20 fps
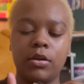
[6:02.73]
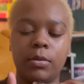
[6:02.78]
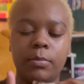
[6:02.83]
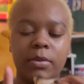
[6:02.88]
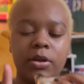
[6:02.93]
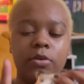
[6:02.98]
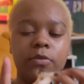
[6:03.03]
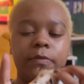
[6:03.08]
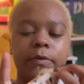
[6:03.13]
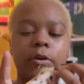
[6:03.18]

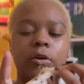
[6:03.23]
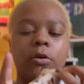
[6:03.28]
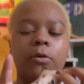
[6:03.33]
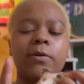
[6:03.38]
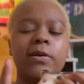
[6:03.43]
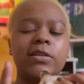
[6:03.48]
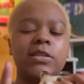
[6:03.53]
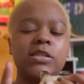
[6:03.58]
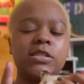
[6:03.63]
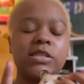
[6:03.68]
middle finger
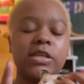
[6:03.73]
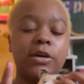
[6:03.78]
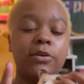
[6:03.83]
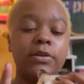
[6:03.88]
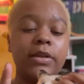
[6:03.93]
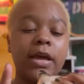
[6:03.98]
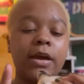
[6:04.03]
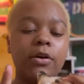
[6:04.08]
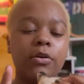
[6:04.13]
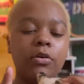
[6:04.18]
around the tail
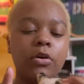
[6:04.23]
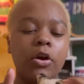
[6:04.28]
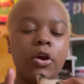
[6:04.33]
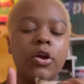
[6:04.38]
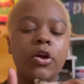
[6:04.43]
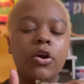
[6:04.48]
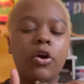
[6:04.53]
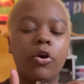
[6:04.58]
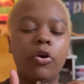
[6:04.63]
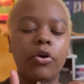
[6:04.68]
now,
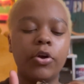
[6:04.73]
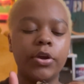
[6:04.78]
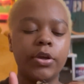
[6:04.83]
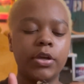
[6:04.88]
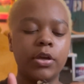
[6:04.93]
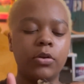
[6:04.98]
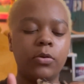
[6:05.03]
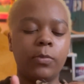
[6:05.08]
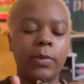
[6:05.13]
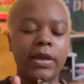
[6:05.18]
or you
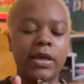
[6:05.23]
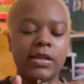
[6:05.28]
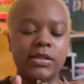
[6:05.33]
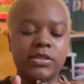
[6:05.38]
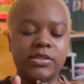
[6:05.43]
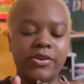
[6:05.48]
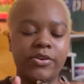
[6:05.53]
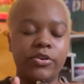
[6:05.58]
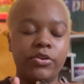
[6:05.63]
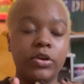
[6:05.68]
can wait
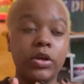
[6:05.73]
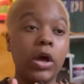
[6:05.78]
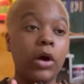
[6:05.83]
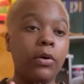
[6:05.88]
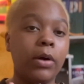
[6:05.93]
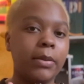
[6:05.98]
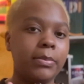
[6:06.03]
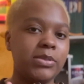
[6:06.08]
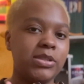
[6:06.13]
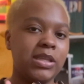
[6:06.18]
until you go
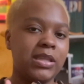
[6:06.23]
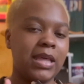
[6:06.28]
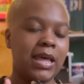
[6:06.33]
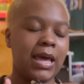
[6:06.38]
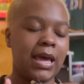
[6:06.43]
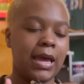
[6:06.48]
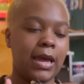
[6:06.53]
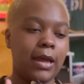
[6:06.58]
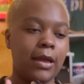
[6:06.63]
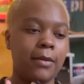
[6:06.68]
up to the
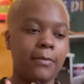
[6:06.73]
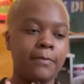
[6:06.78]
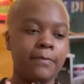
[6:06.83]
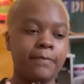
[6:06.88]
A.